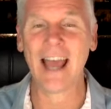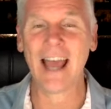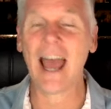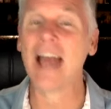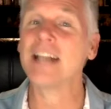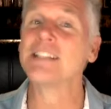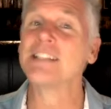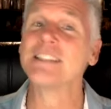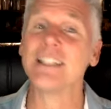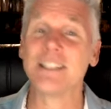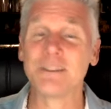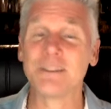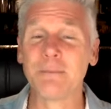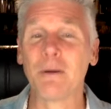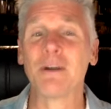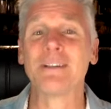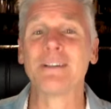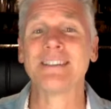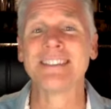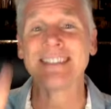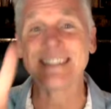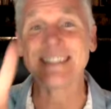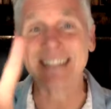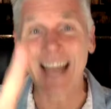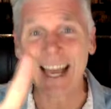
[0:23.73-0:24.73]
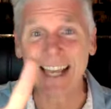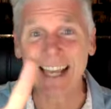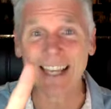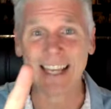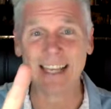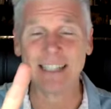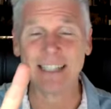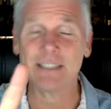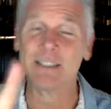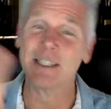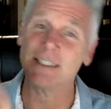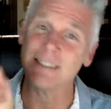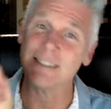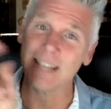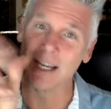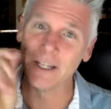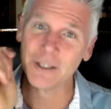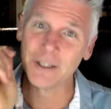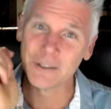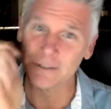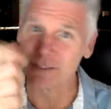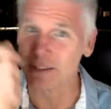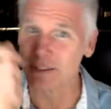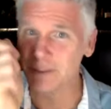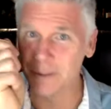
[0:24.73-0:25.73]
actually it's March 2nd because I
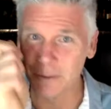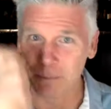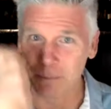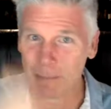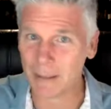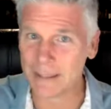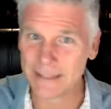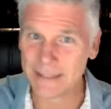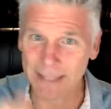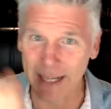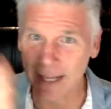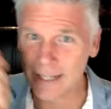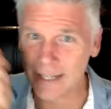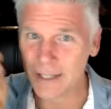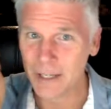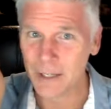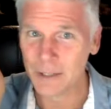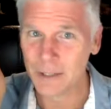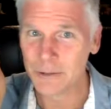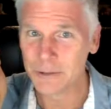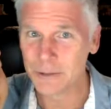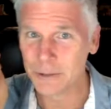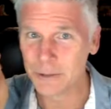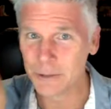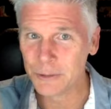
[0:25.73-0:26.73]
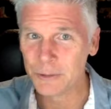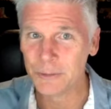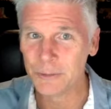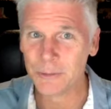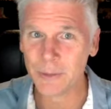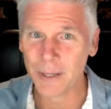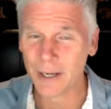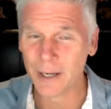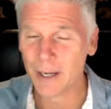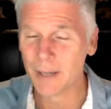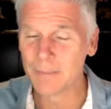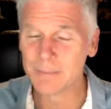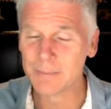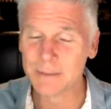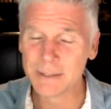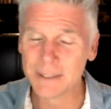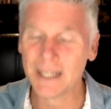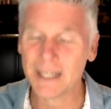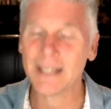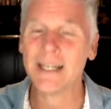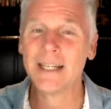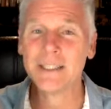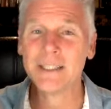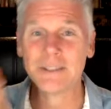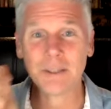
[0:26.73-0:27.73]
usually do Monday to
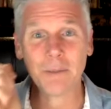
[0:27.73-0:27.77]
Sunday.